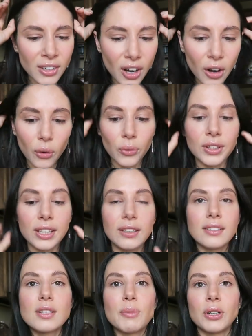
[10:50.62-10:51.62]
not
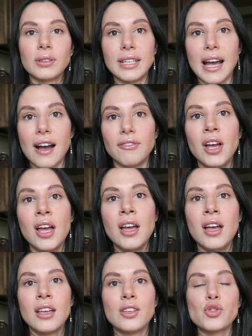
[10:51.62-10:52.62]
only does Berkeley have
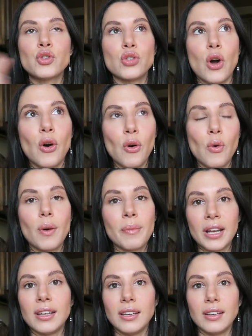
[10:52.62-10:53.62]
so
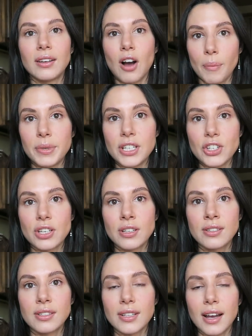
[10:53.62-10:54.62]
many
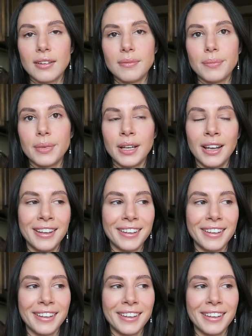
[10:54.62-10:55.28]
competitions, I'm